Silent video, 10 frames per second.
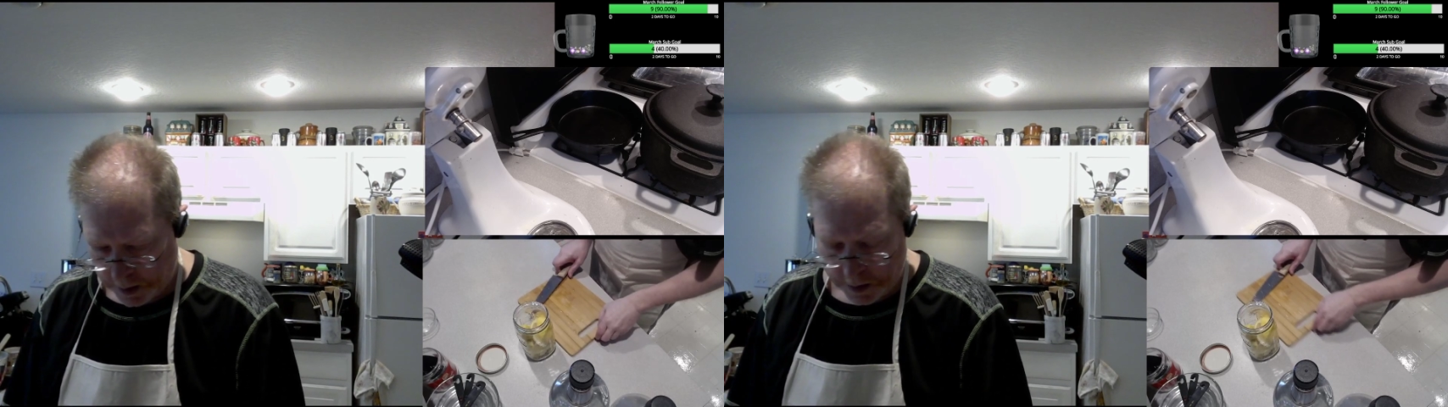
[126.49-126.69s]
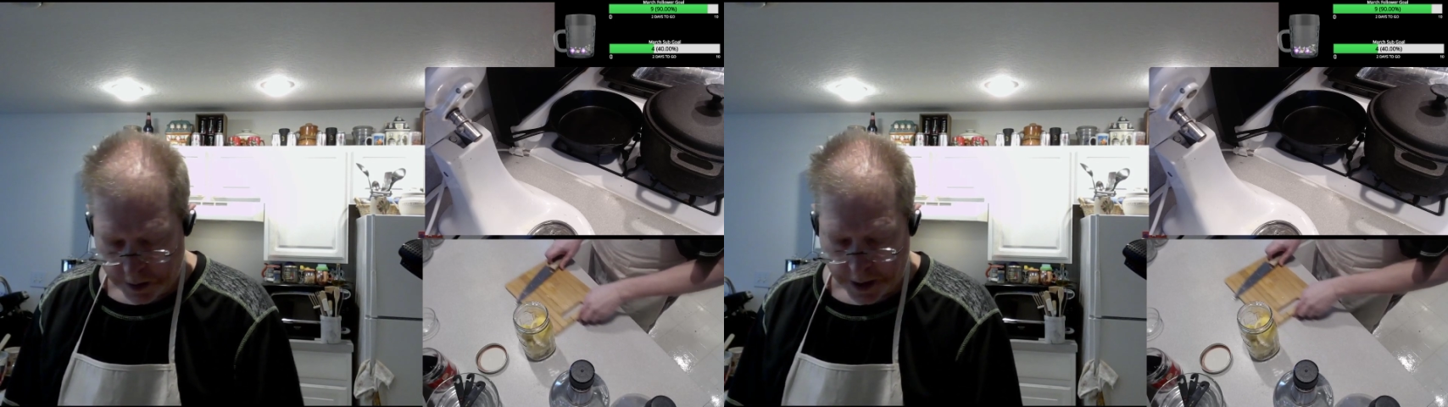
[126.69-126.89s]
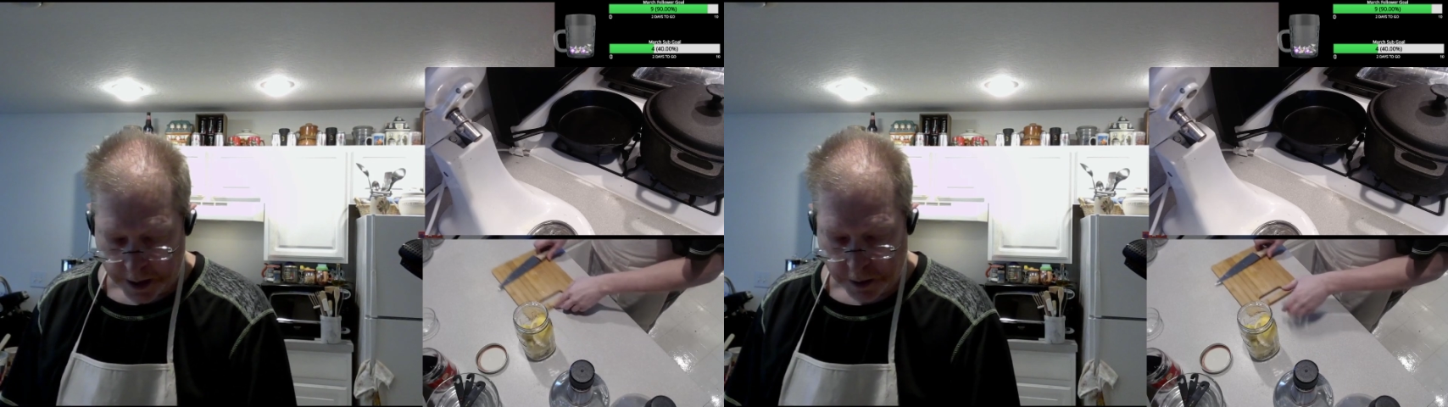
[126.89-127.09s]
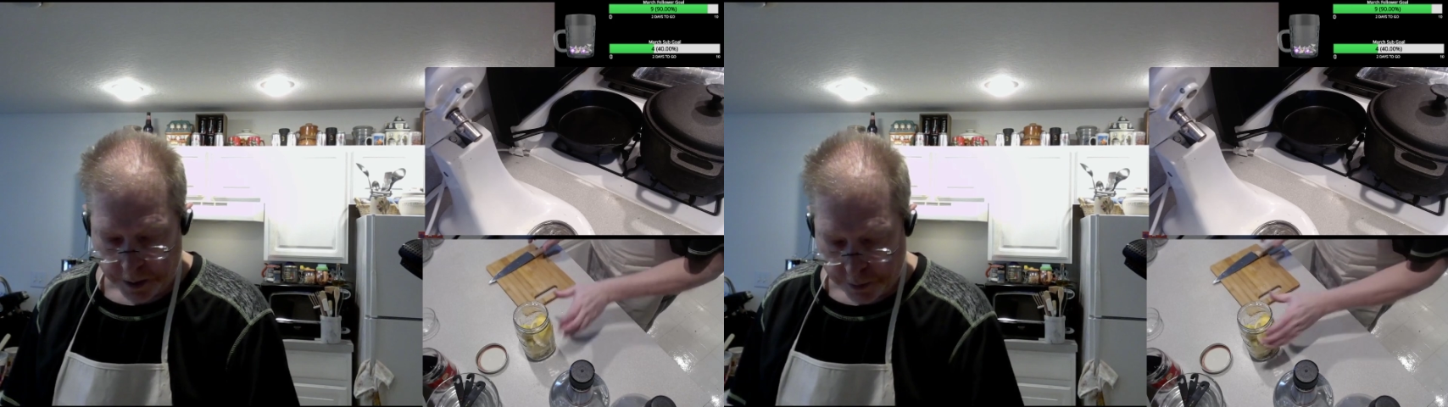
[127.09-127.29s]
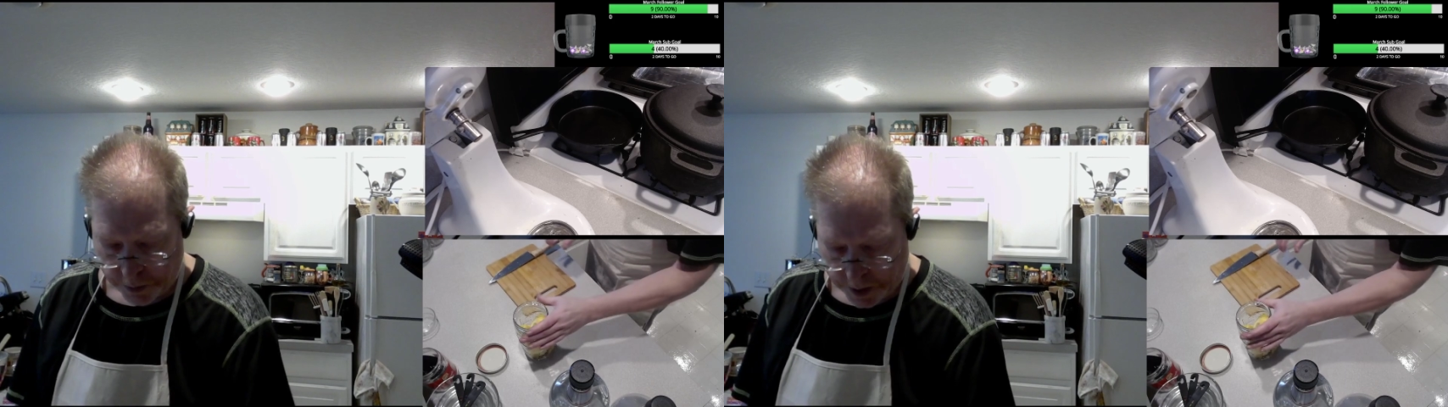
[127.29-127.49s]
See, actually
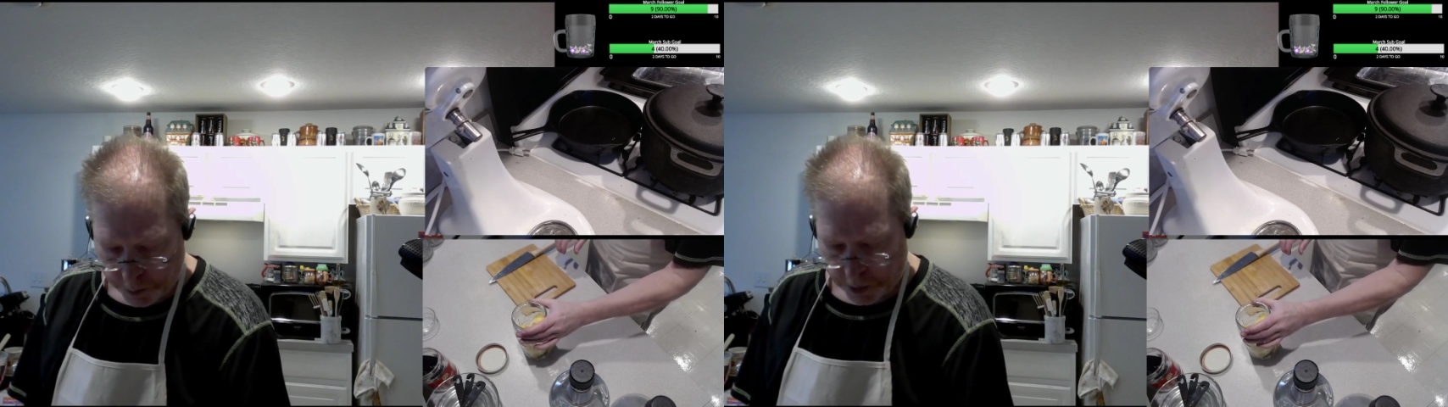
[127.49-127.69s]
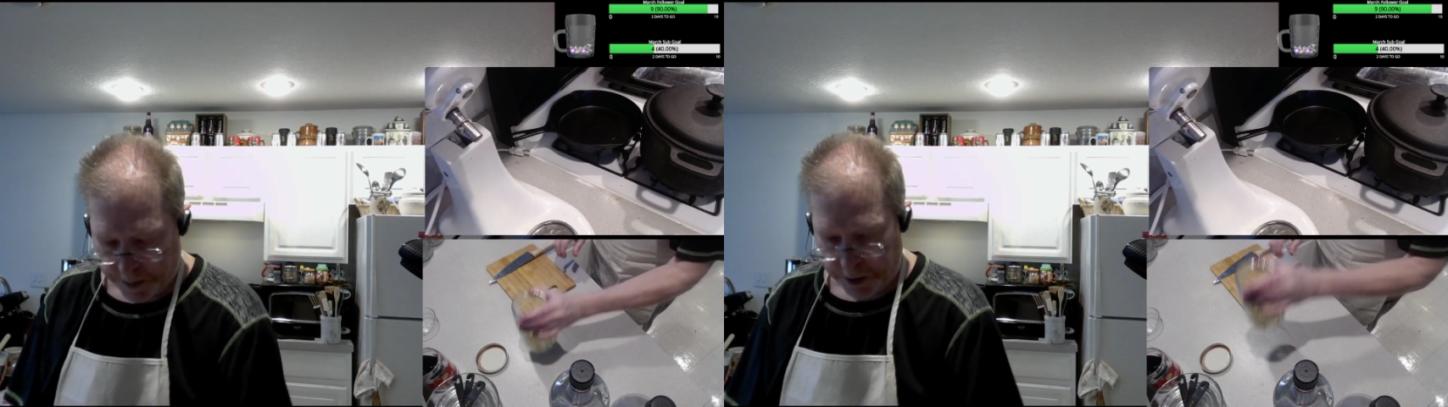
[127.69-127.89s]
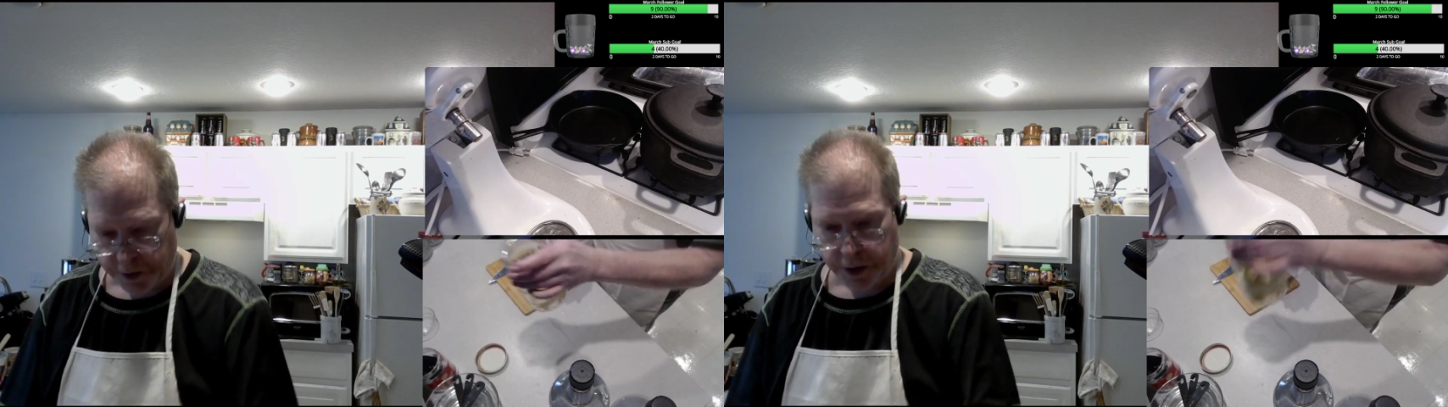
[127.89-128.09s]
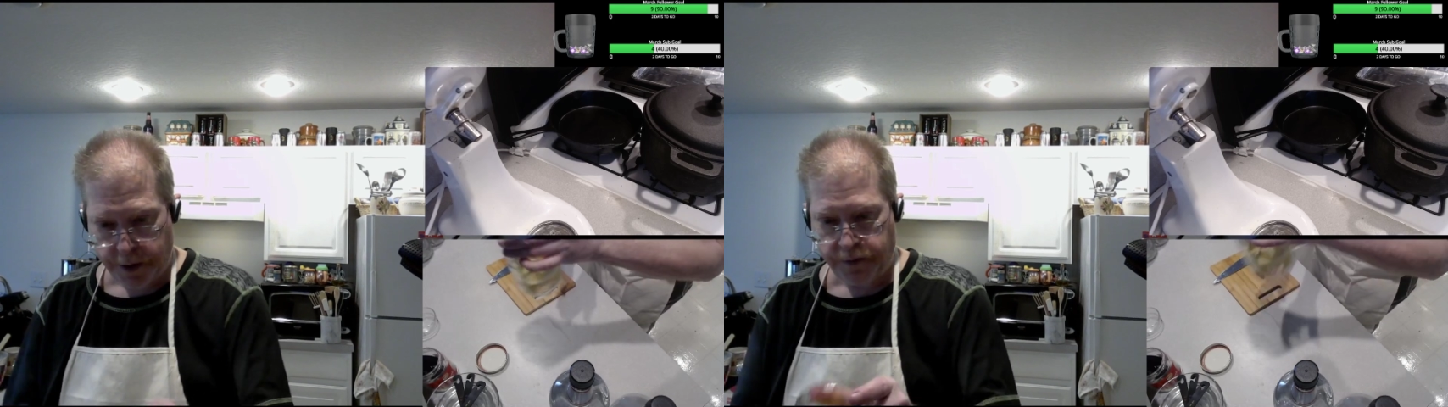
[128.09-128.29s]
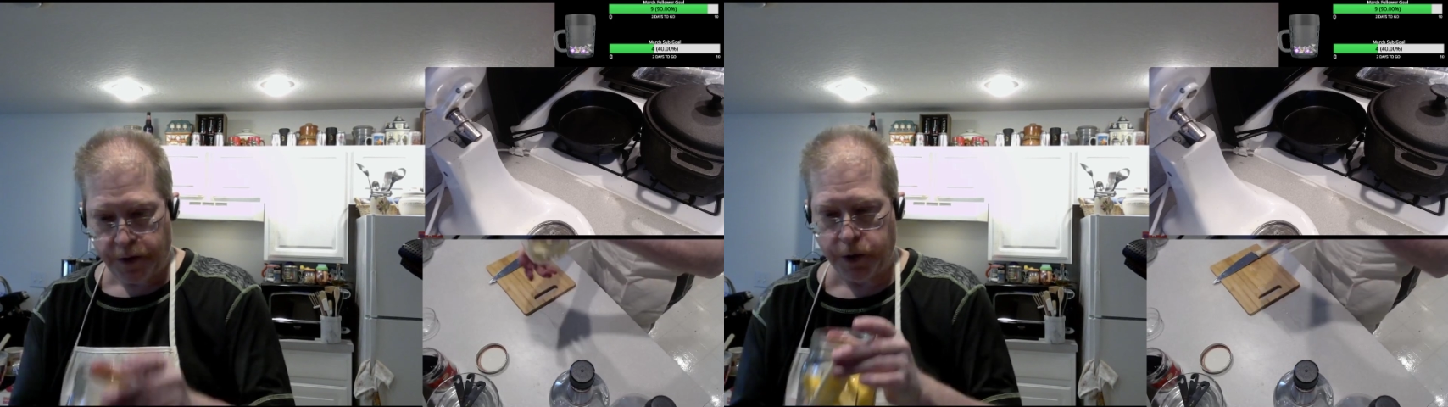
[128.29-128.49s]
3 pretty much
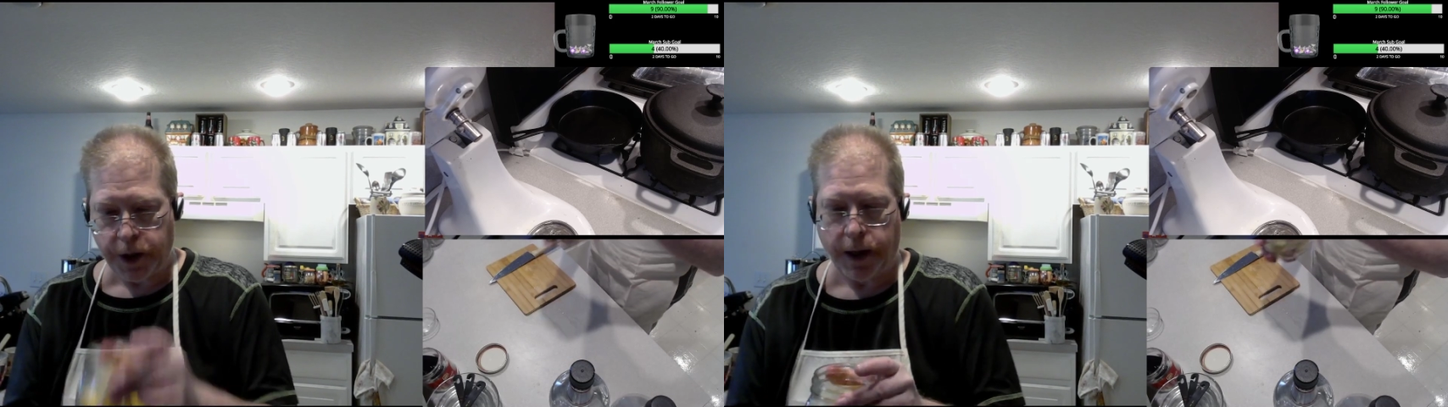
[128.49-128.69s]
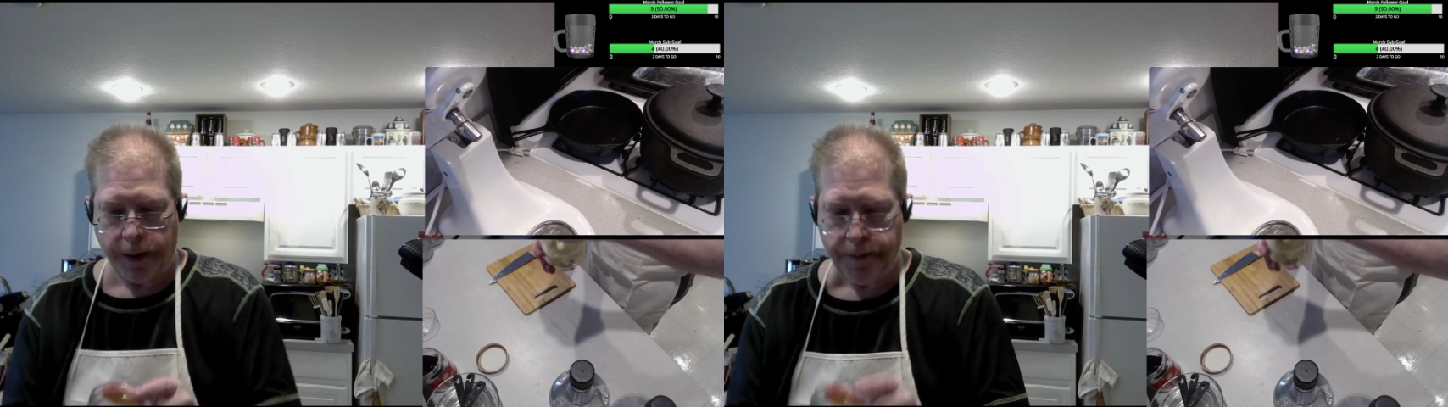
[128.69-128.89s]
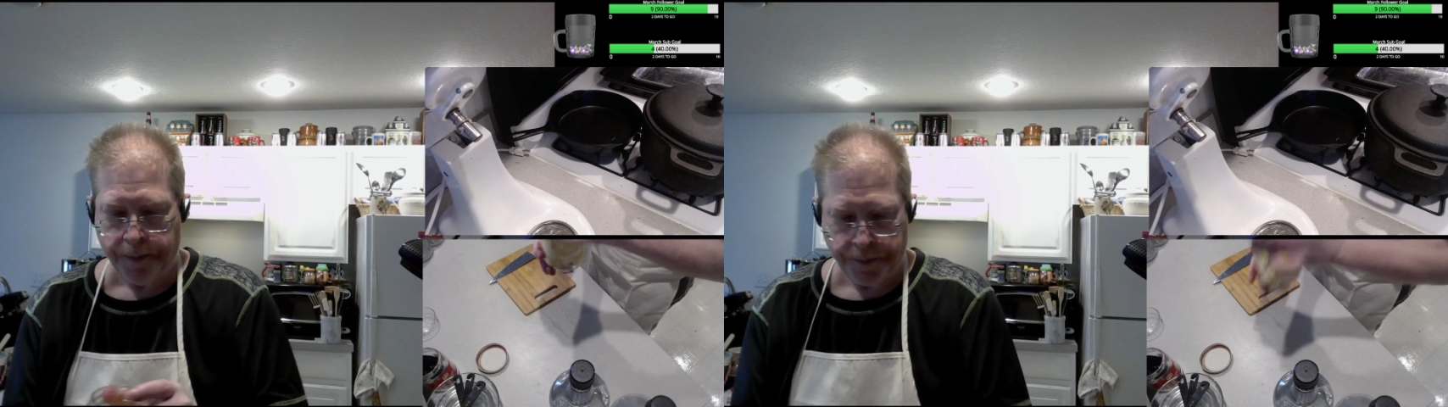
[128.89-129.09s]
fills it up.